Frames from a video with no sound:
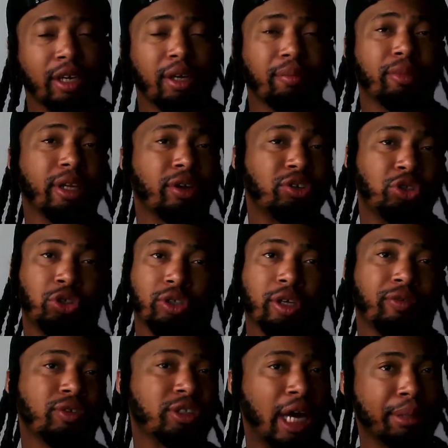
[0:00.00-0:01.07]
And there are
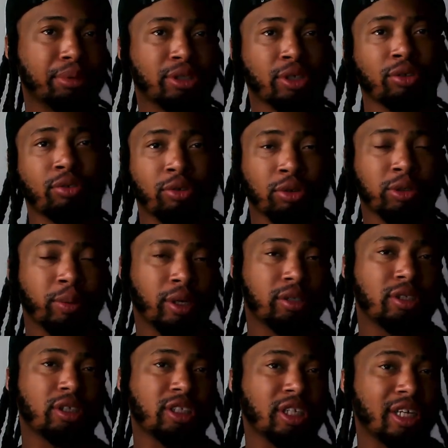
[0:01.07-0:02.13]
different types of signal groups. We're going
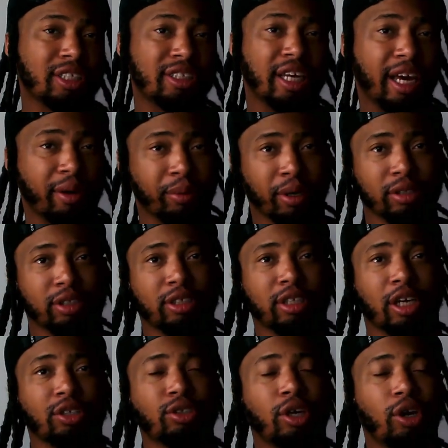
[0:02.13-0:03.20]
to discuss that. We're going to
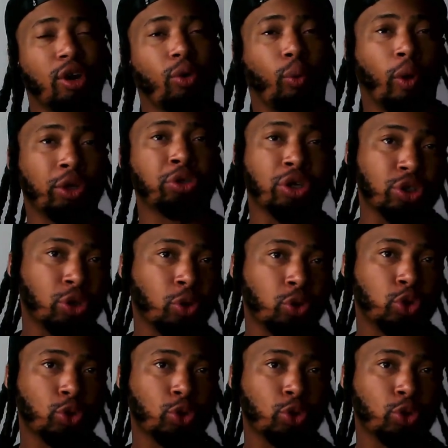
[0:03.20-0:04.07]
discuss what you can do to